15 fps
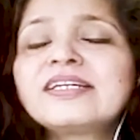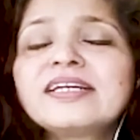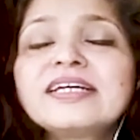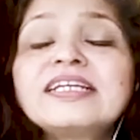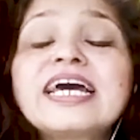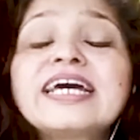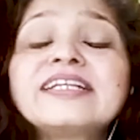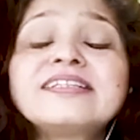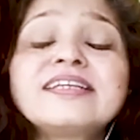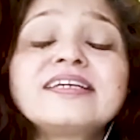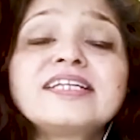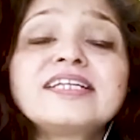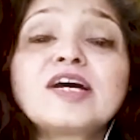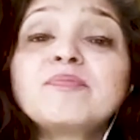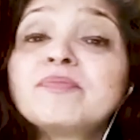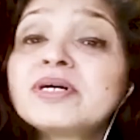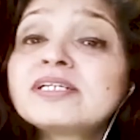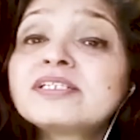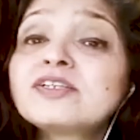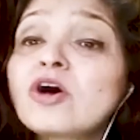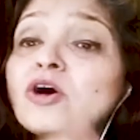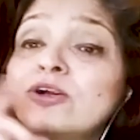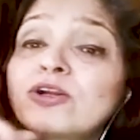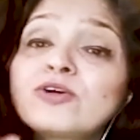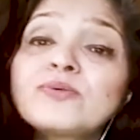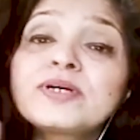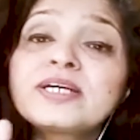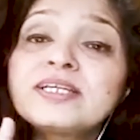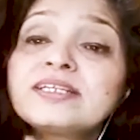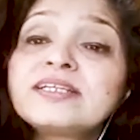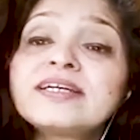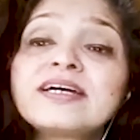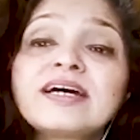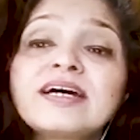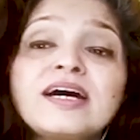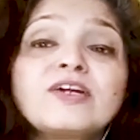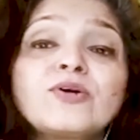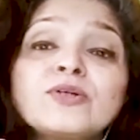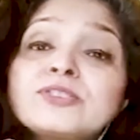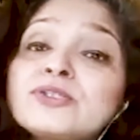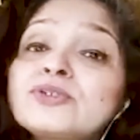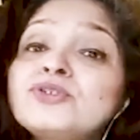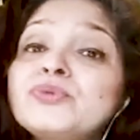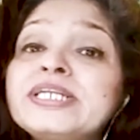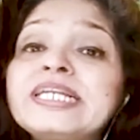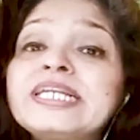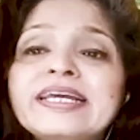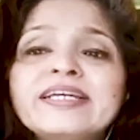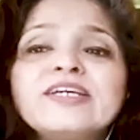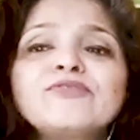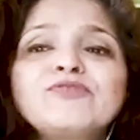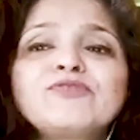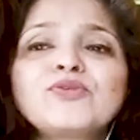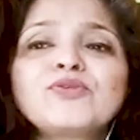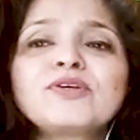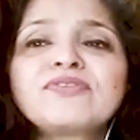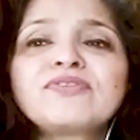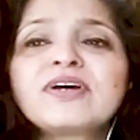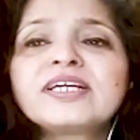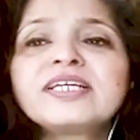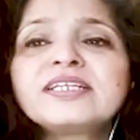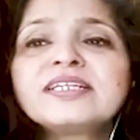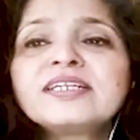And the numbers all over India are also dwindling. If you will find